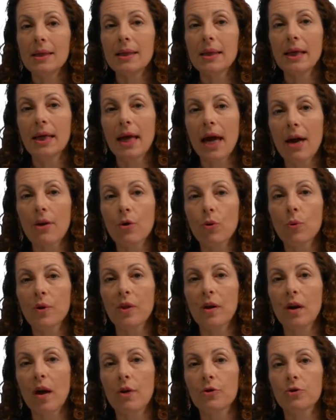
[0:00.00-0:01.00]
together
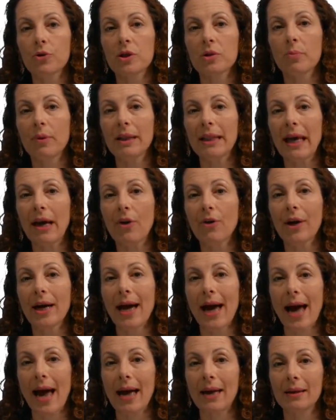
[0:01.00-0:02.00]
with the country's
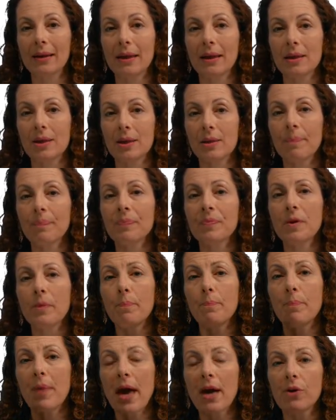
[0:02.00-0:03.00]
malaria atlas,
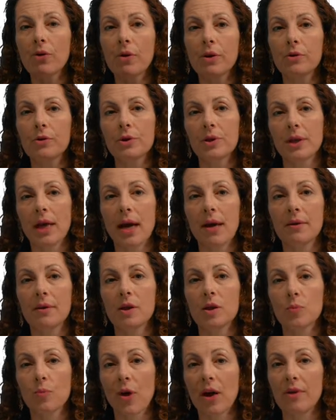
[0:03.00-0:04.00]
to better
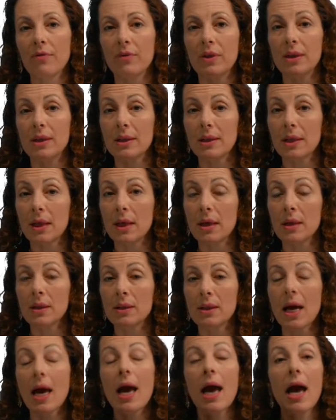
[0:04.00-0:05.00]
understand the spread of the
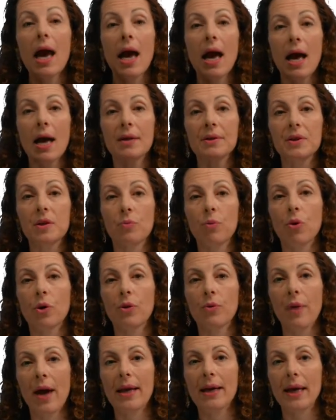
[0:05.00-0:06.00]
disease and
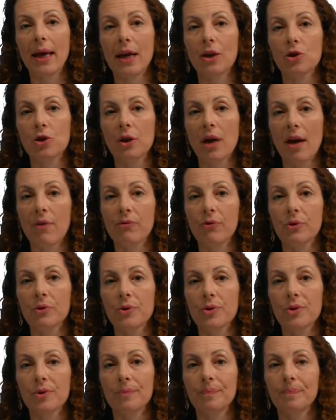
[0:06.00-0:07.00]
support eradication
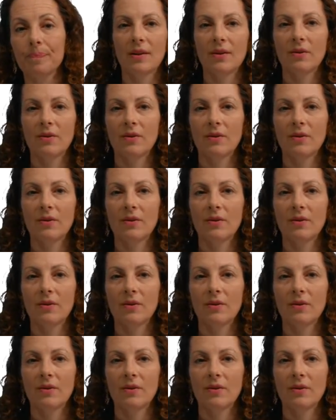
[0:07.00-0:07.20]
efforts.